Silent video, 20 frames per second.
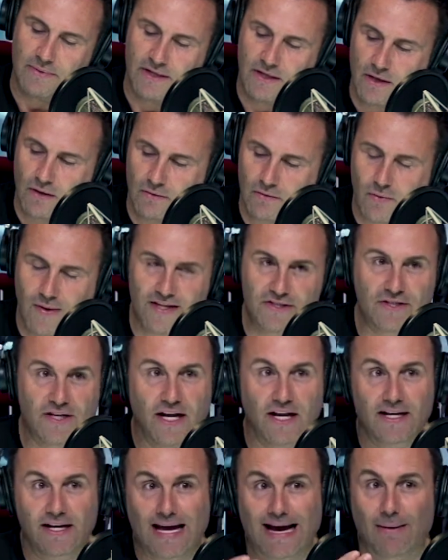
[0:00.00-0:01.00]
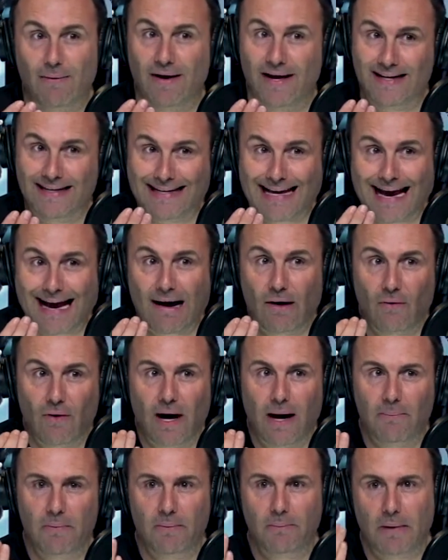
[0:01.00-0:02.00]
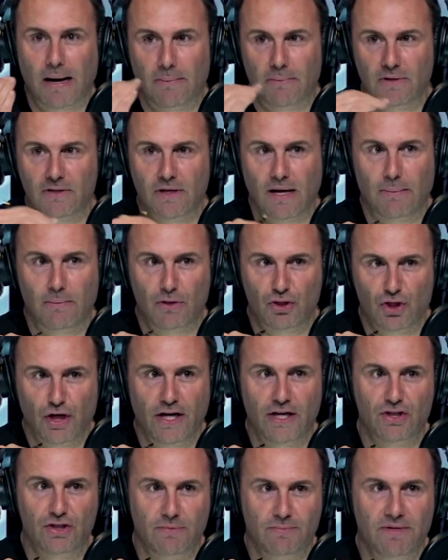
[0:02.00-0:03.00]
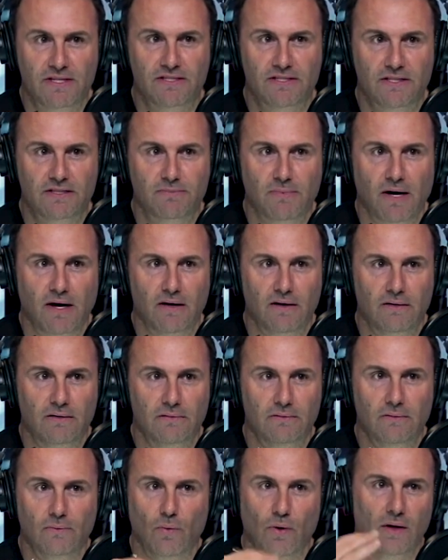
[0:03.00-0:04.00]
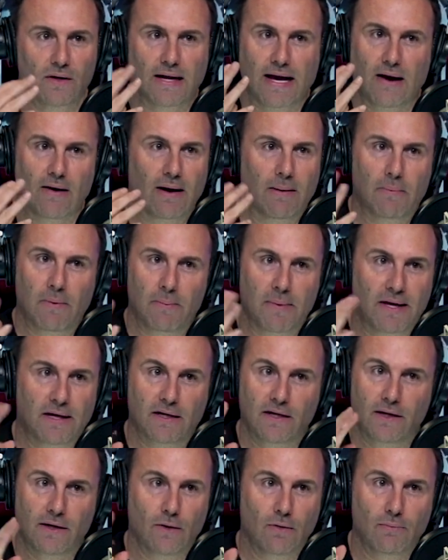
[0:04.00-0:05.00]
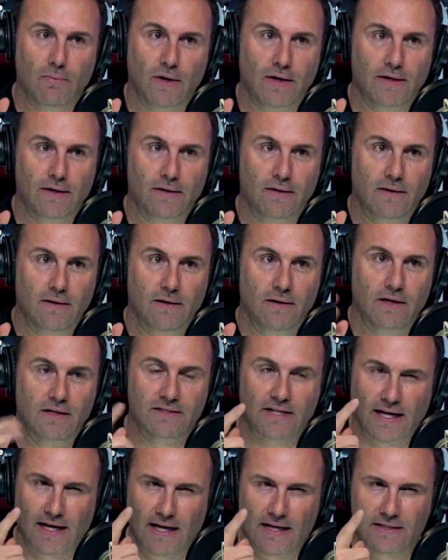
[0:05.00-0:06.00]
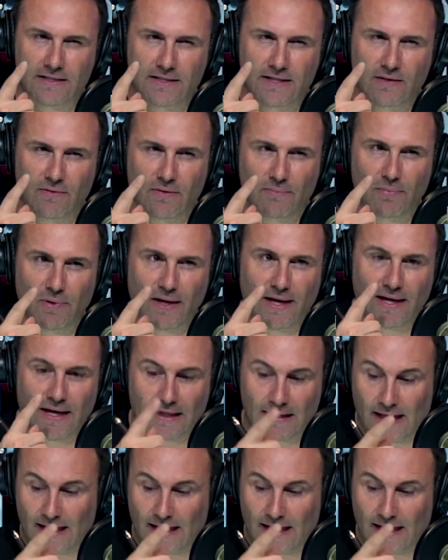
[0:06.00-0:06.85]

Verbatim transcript: would be no question. And now and now I'm a, I'm a, I'm gonna change the business model where now I'm gonna make it a no brainer because I got a secret plan.